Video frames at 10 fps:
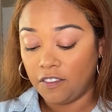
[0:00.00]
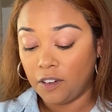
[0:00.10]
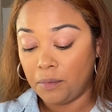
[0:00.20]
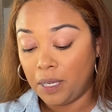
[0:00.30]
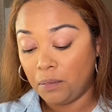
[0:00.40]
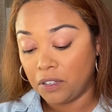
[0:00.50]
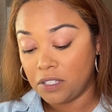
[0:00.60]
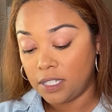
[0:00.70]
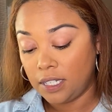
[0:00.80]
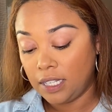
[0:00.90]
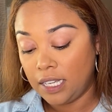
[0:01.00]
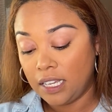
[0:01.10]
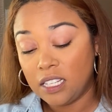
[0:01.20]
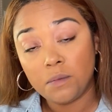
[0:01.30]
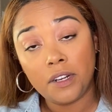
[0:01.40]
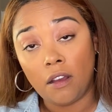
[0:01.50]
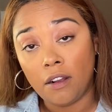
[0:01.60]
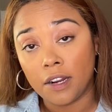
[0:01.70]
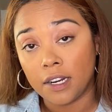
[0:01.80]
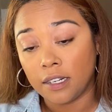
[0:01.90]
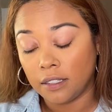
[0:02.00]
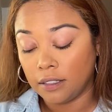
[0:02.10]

for me personally, it's been hard.